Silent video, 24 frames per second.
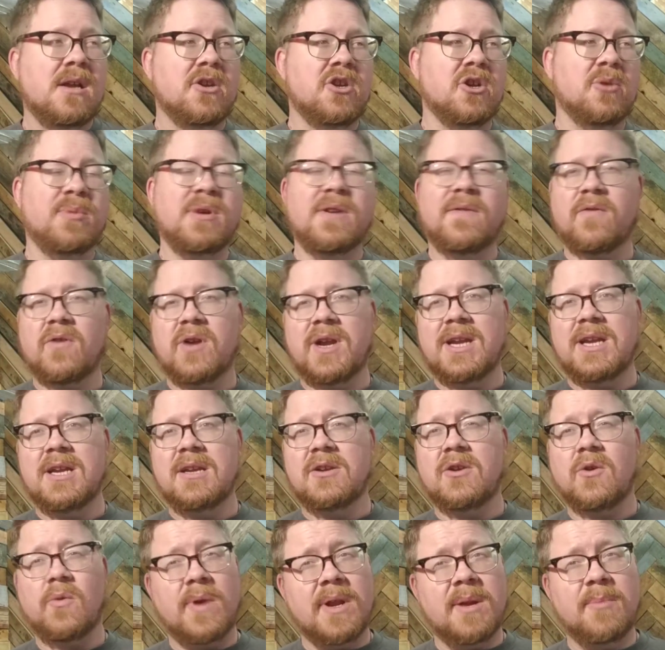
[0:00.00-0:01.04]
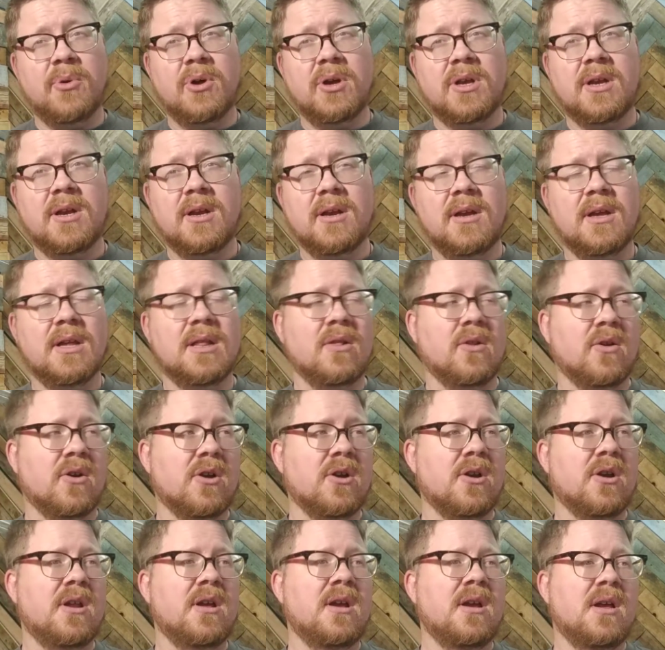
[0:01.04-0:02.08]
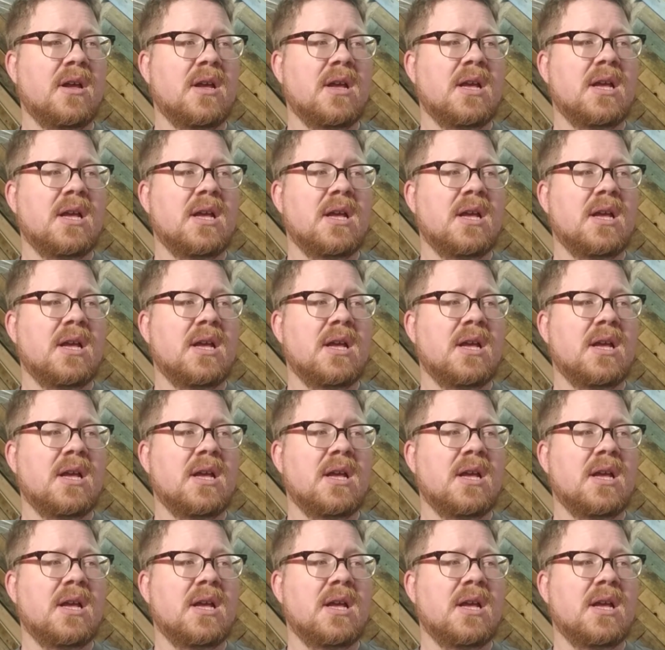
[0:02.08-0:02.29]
Don't be afraid to read a book and learn.